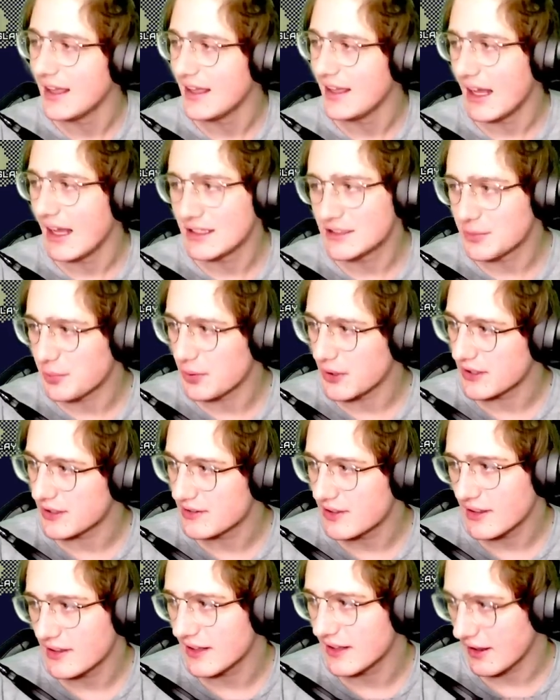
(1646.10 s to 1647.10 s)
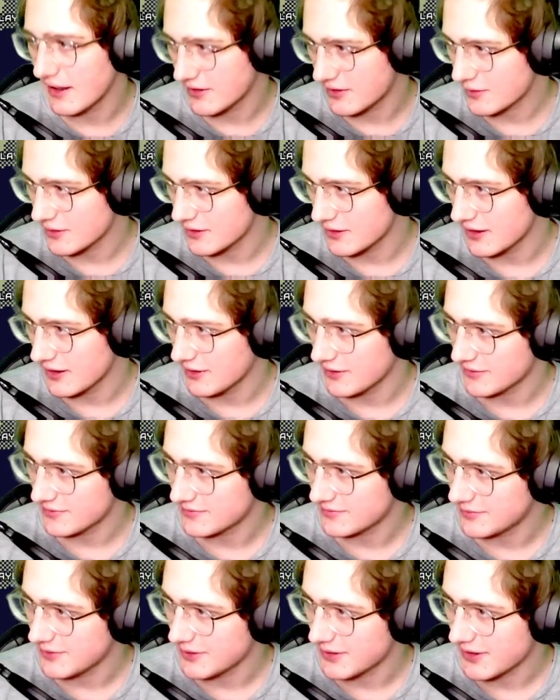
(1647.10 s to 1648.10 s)
That's a pretty sick death screen, though,
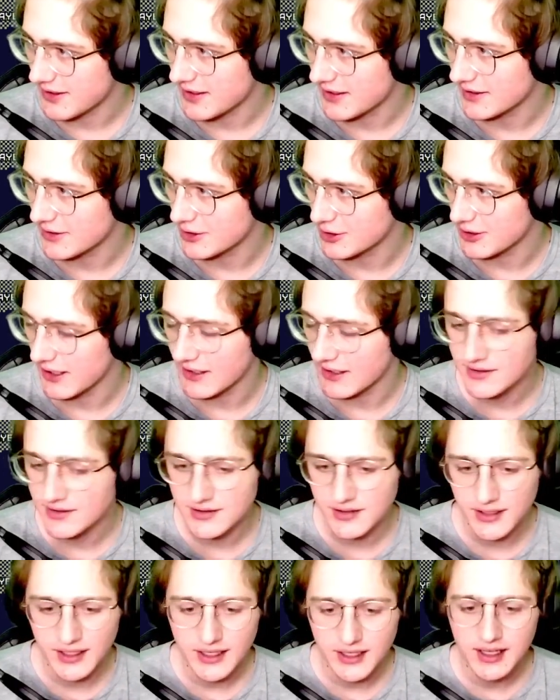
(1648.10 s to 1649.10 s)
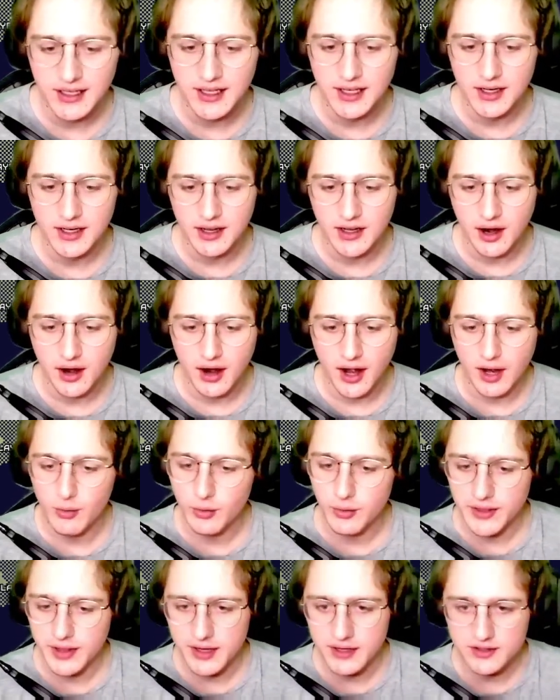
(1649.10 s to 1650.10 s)
with the shades. All right, well,
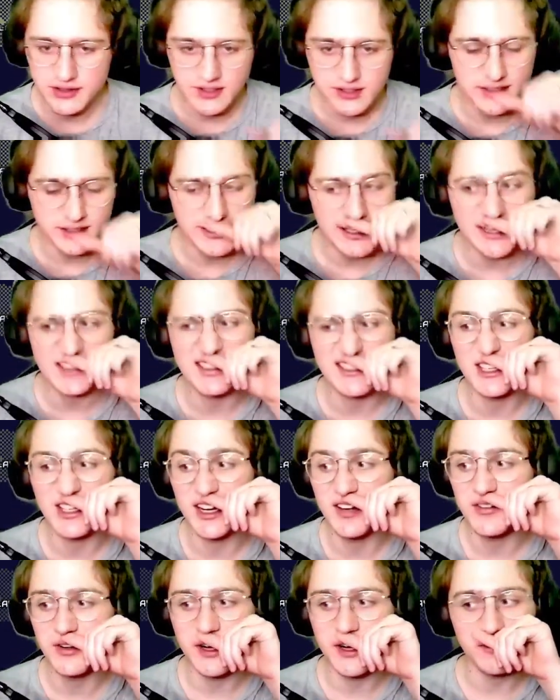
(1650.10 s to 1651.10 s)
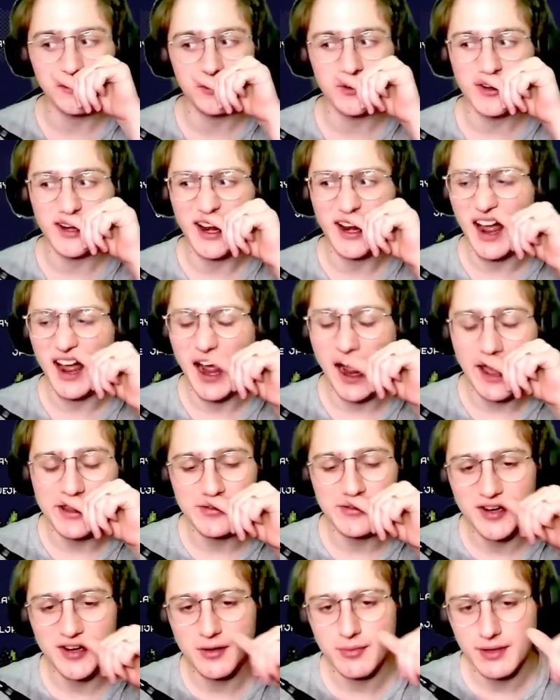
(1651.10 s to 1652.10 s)
there's the Dead Estate run, everyone. Highly
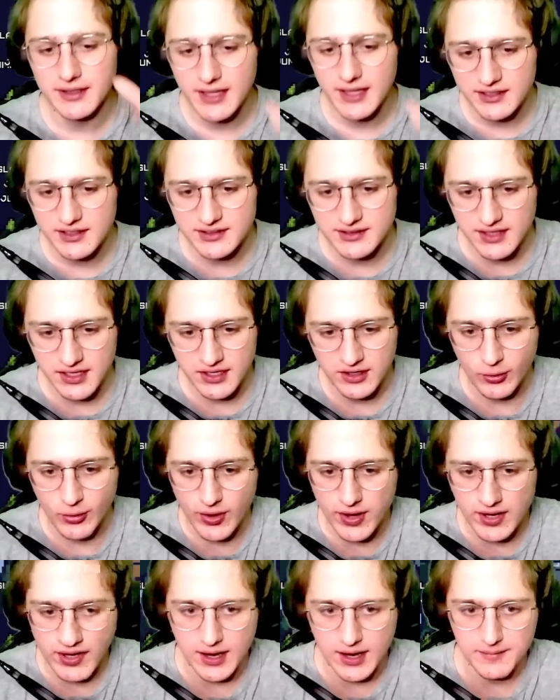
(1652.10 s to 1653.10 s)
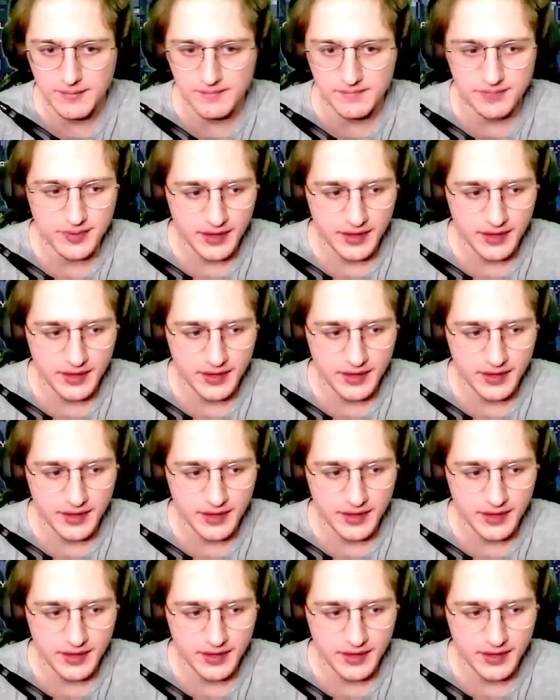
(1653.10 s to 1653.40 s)
recommend Dead Estate. Great game.